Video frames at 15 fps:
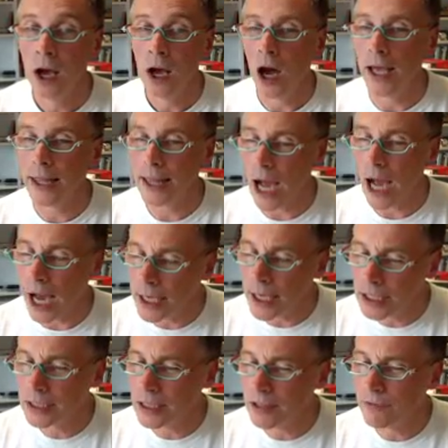
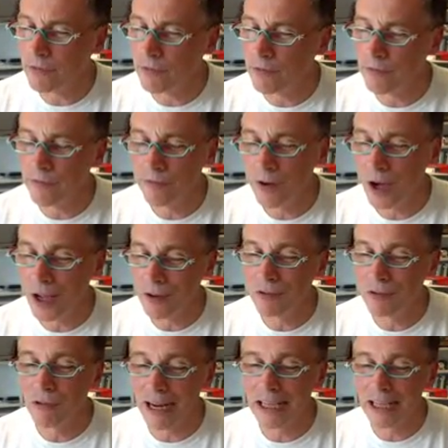If I have
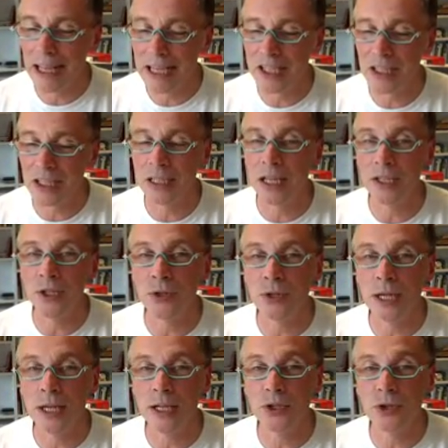a recollection that you
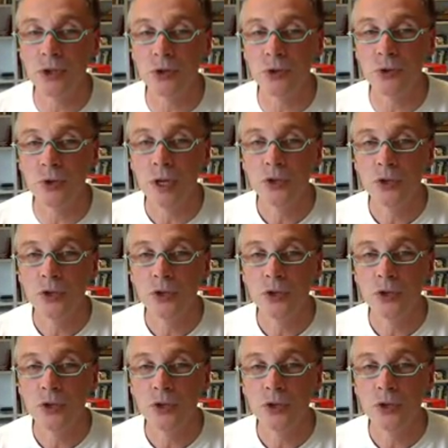need to